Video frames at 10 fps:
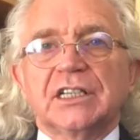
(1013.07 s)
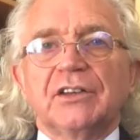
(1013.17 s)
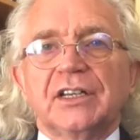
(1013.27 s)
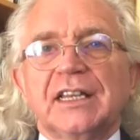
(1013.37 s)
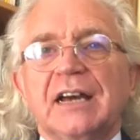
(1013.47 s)
So
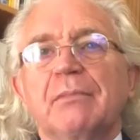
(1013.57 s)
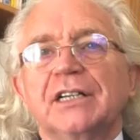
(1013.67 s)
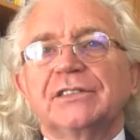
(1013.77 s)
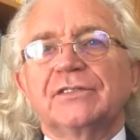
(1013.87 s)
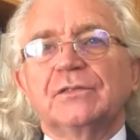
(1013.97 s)
I think that
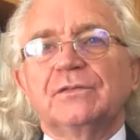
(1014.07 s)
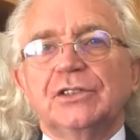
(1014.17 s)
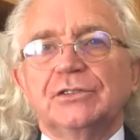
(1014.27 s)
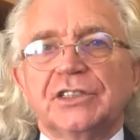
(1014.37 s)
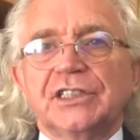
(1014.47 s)
might have
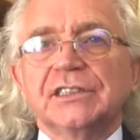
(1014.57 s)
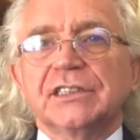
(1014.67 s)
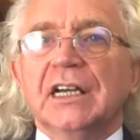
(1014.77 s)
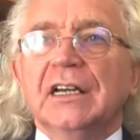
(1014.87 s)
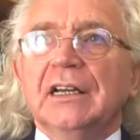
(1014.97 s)
confused things.